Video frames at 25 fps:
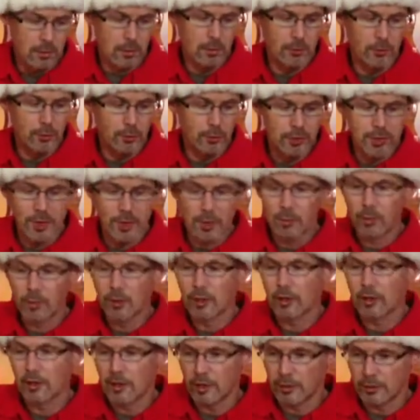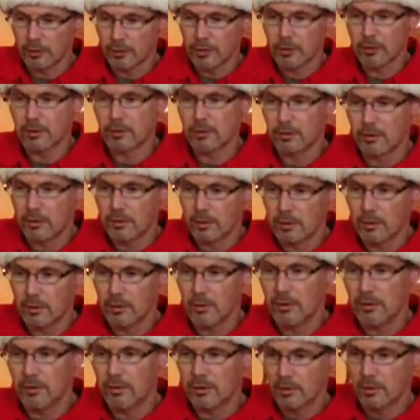Do it somewhere else.
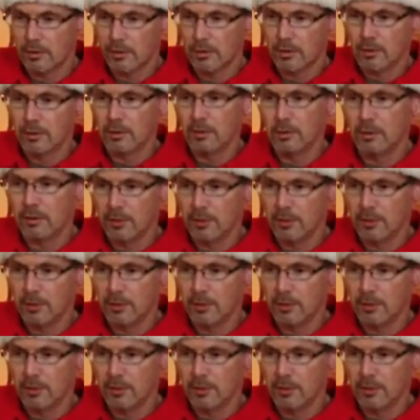Go